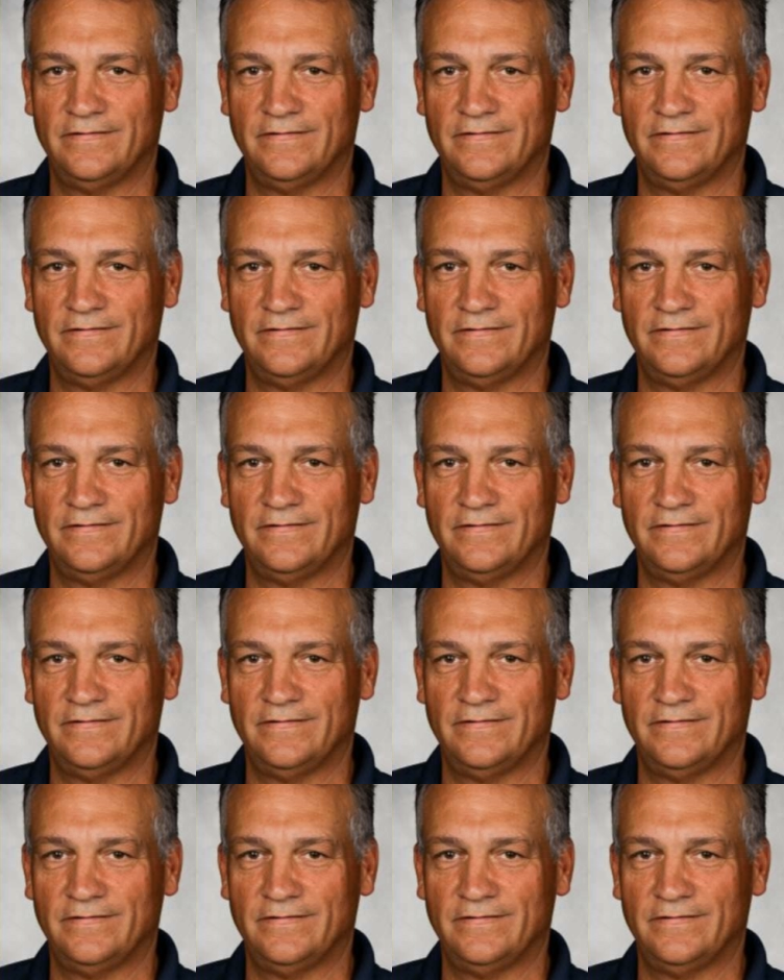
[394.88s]

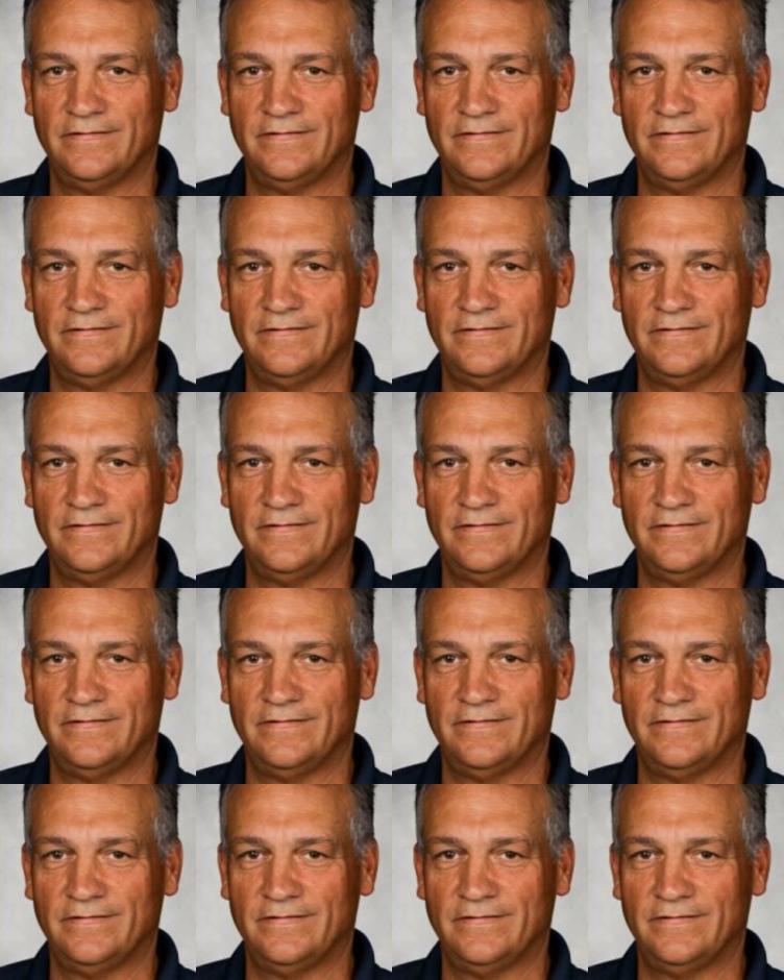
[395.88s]

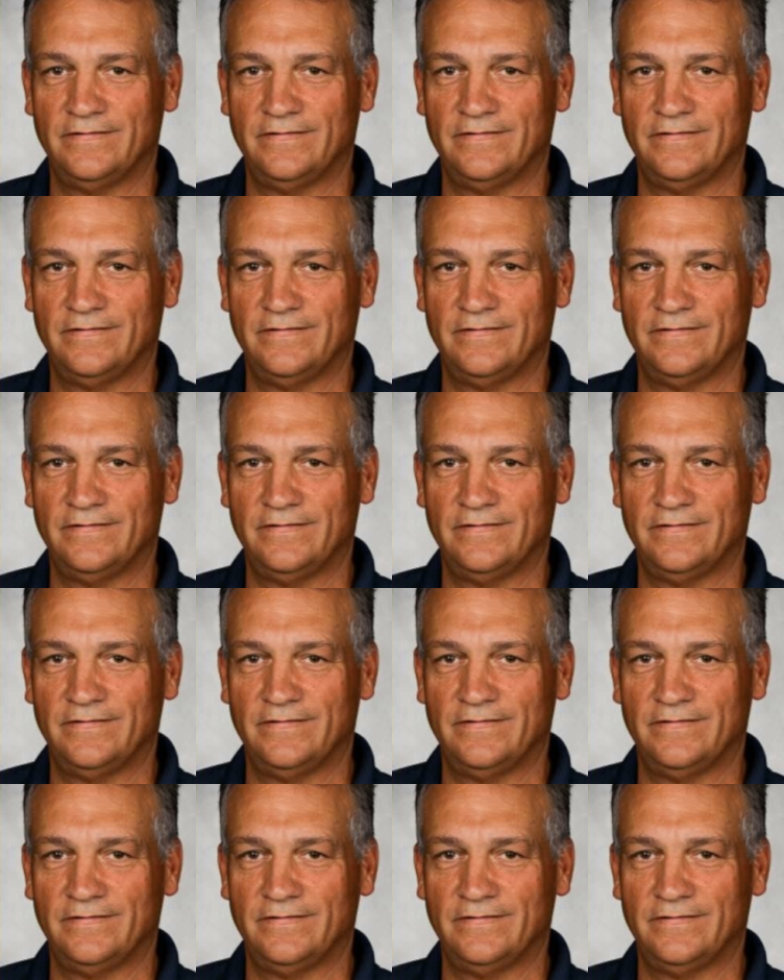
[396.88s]
(no lip movement)